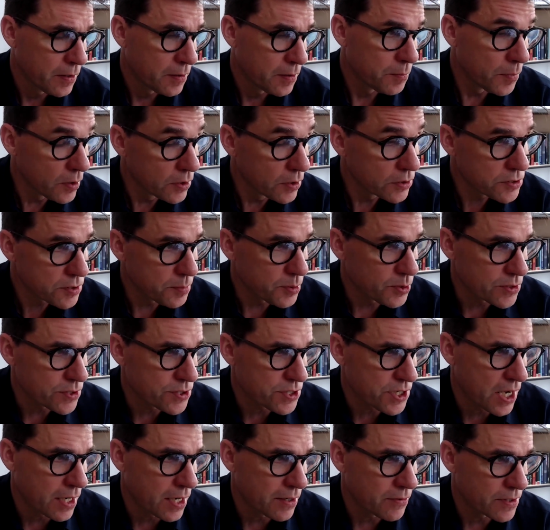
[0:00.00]
multiple
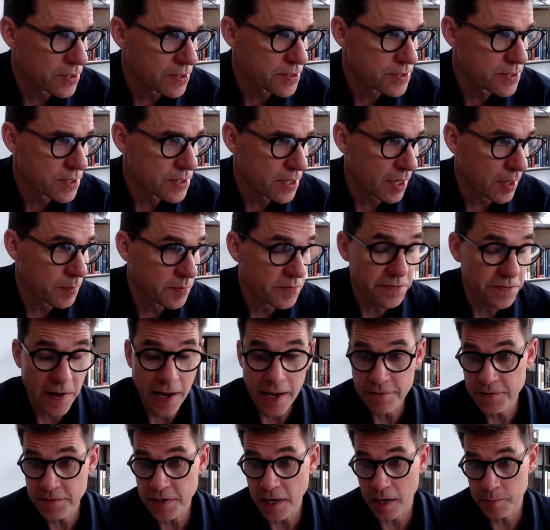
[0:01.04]
genres,
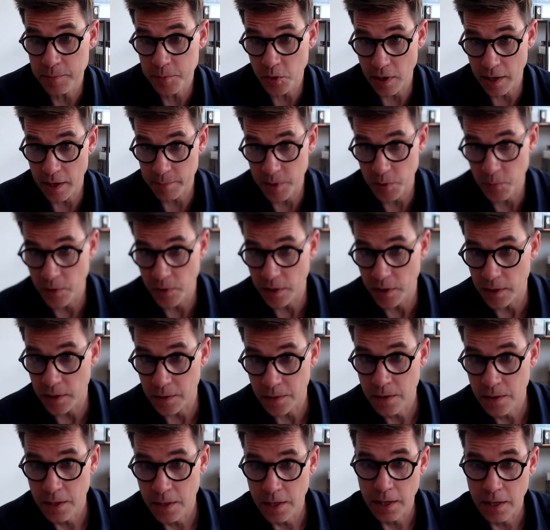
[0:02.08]
five-time Grammy winner.
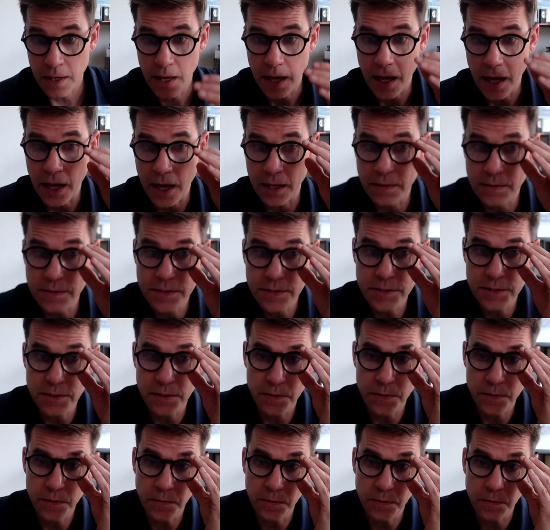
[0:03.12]
And
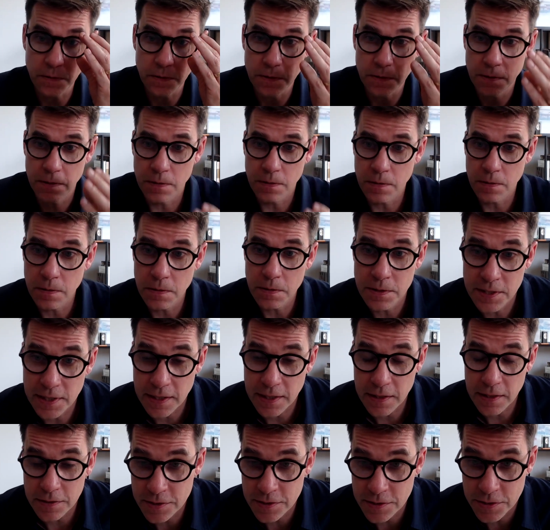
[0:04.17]
so
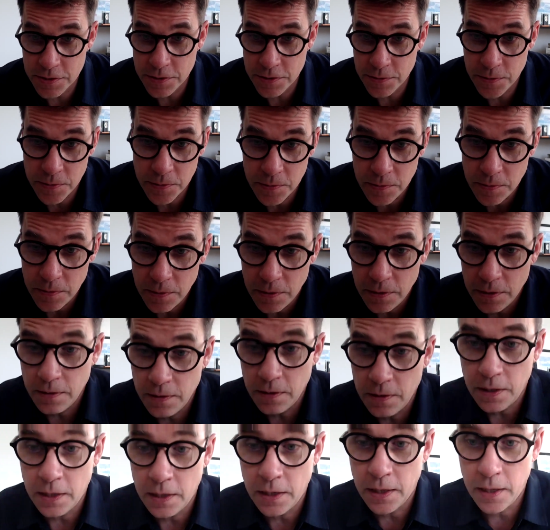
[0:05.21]
tickets to
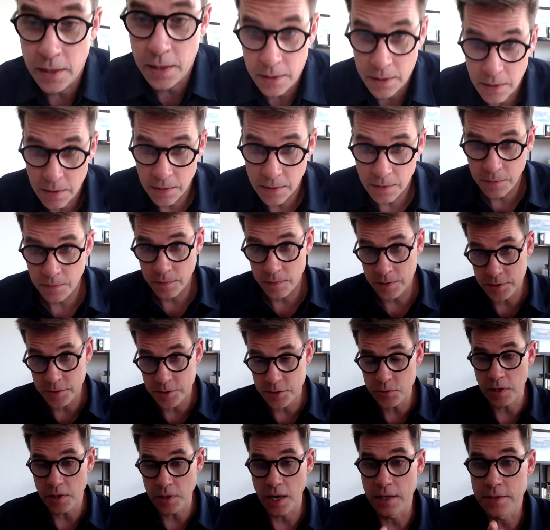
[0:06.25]
the
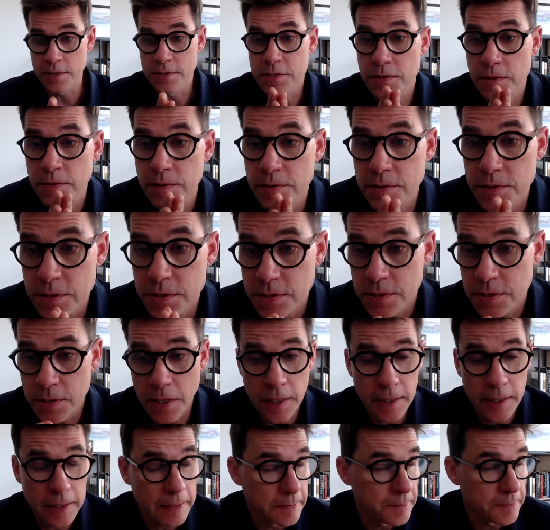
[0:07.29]
two concerts
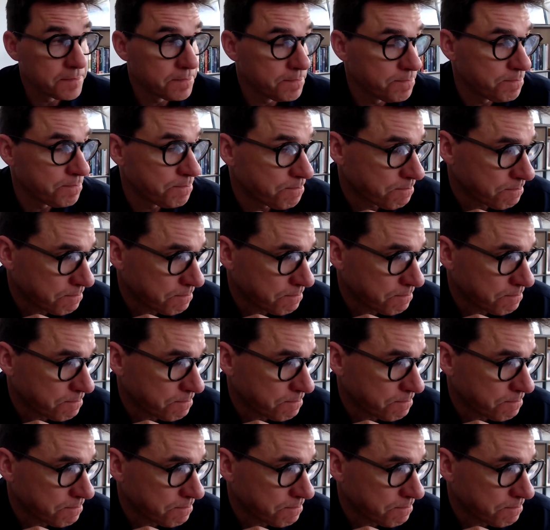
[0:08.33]
that